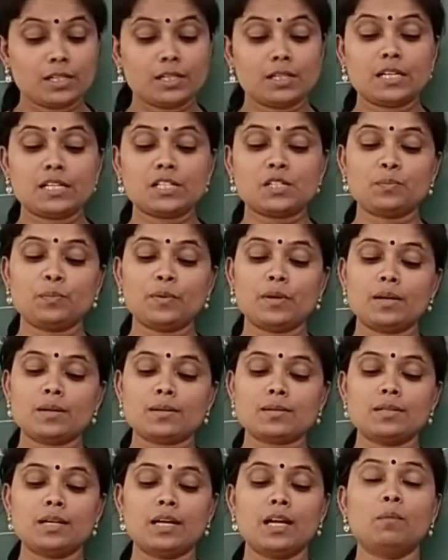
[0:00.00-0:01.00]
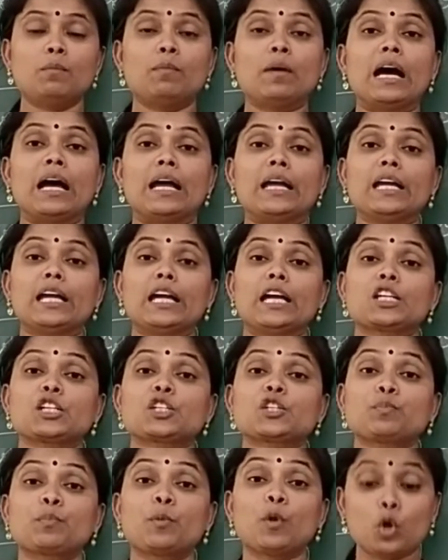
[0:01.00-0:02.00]
dispersal by
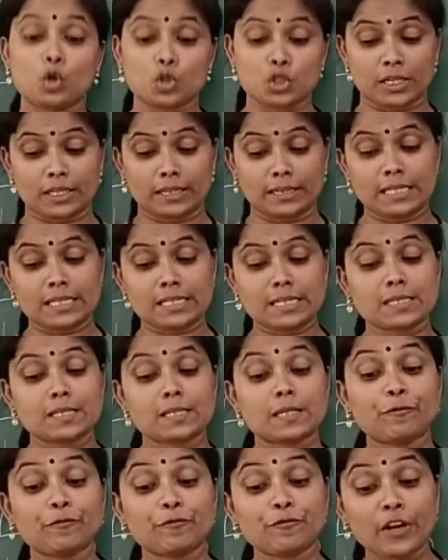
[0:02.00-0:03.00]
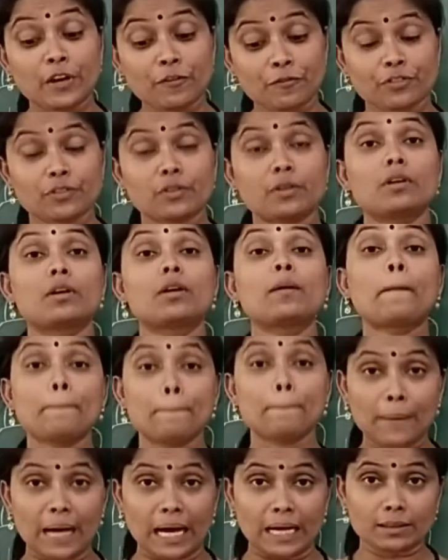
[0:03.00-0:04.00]
explosion. This is the fifth
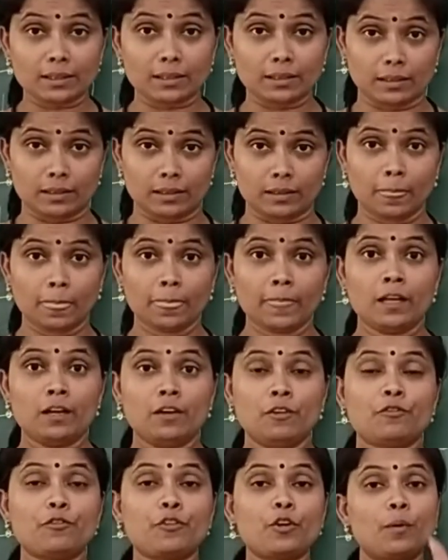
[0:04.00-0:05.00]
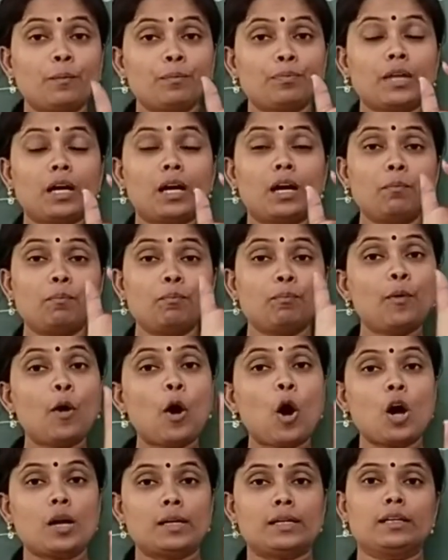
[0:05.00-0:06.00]
method. From the
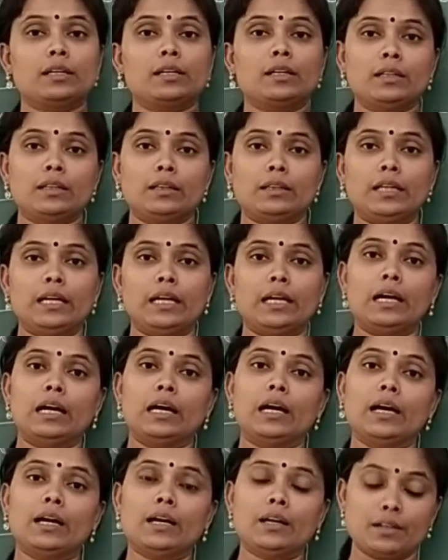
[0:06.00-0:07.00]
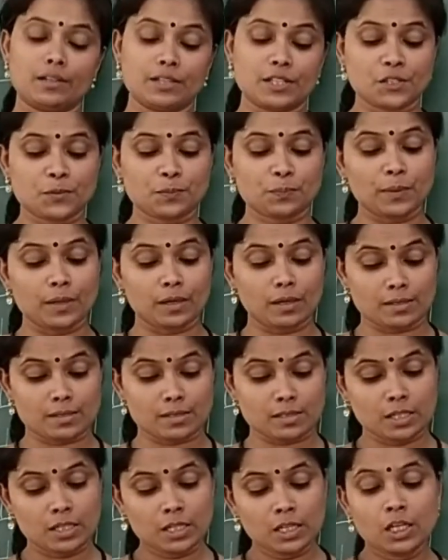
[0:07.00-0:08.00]
pods they are dispersed.
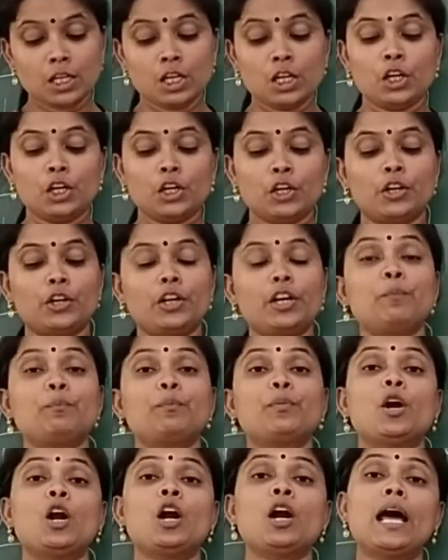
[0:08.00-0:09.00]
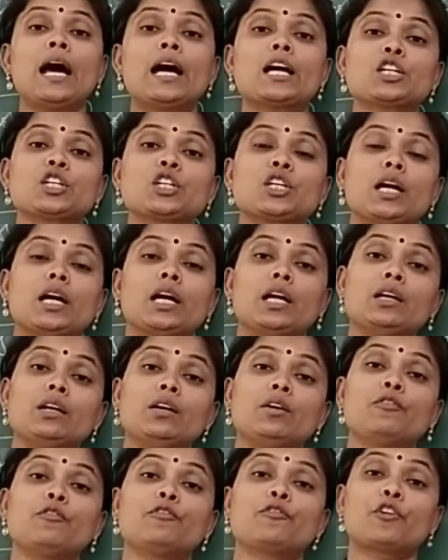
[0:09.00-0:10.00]
Reproduction
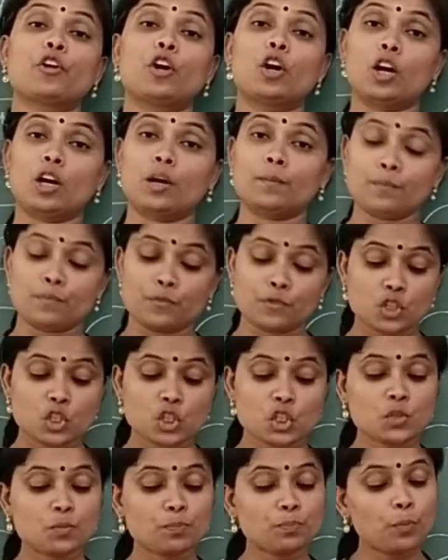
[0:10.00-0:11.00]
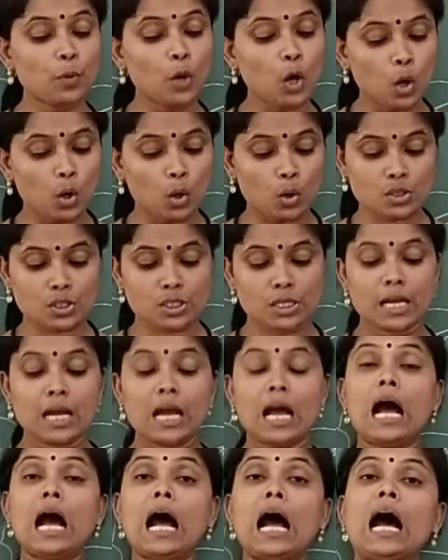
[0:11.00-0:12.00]
from spores.
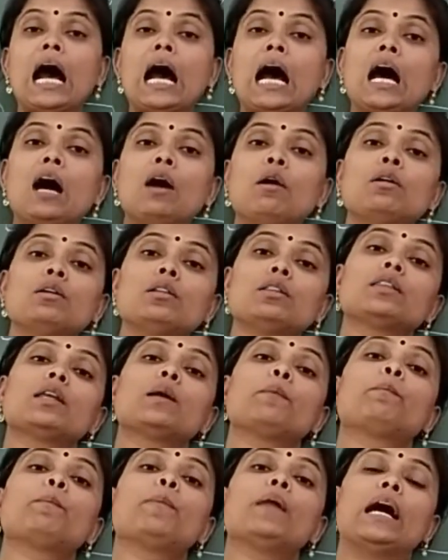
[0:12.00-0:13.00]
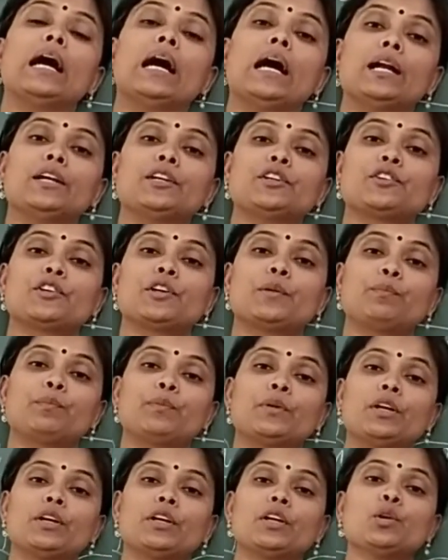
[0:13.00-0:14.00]
How the plant
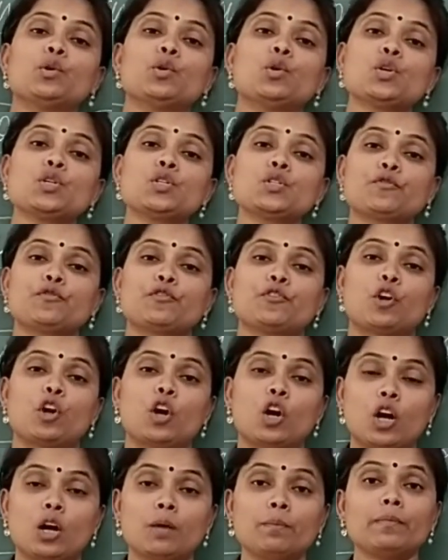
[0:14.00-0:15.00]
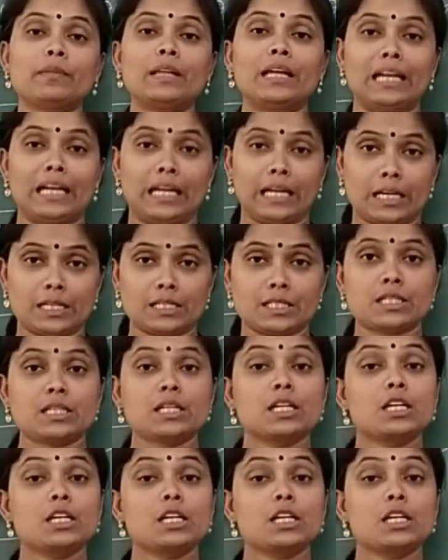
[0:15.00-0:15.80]
reproduce from its